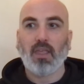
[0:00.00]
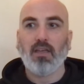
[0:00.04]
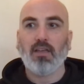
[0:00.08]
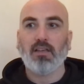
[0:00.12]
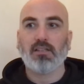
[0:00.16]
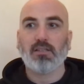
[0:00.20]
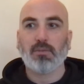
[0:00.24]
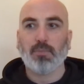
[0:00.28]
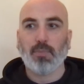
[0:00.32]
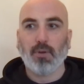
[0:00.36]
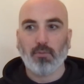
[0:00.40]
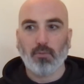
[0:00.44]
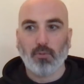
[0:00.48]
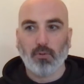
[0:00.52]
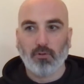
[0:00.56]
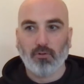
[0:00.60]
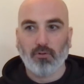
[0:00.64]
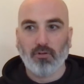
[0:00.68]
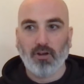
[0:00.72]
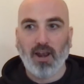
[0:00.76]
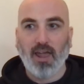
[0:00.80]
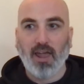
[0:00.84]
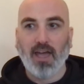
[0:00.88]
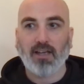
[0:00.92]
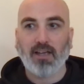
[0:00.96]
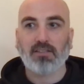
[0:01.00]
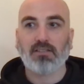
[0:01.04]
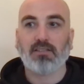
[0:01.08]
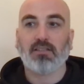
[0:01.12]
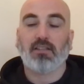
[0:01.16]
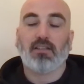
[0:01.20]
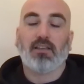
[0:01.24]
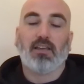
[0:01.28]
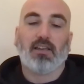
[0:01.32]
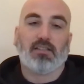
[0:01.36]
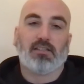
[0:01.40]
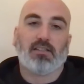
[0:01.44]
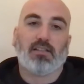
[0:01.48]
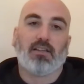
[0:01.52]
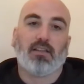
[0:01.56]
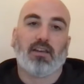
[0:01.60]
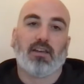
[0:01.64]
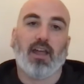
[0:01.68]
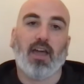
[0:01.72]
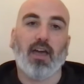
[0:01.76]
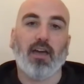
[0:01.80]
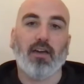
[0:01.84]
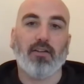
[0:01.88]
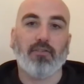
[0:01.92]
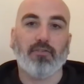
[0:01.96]
is a bit more relaxed. Yes, it can
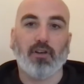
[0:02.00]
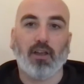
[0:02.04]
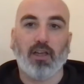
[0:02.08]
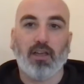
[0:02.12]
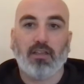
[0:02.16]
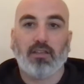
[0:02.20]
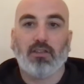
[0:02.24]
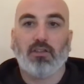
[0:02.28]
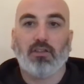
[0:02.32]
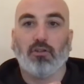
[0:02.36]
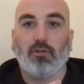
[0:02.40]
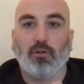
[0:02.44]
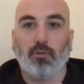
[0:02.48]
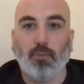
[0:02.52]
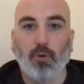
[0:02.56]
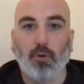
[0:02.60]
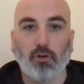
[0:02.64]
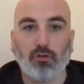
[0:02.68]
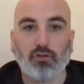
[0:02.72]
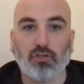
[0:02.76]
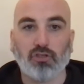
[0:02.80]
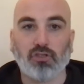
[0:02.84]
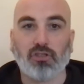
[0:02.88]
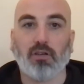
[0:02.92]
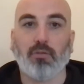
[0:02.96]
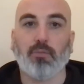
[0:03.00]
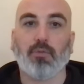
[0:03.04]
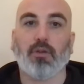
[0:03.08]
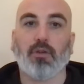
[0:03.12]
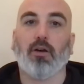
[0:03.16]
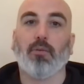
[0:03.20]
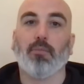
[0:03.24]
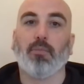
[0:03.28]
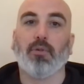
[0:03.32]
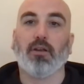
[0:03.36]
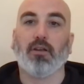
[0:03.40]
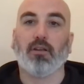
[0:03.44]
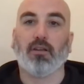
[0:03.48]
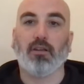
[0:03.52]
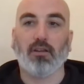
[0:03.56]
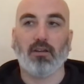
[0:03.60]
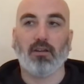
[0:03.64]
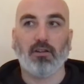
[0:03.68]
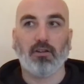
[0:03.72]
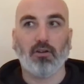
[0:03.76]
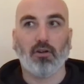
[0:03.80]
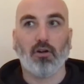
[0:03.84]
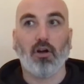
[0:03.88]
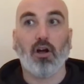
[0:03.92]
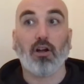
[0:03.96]
have like your emotions coming up and,
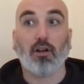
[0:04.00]
you know,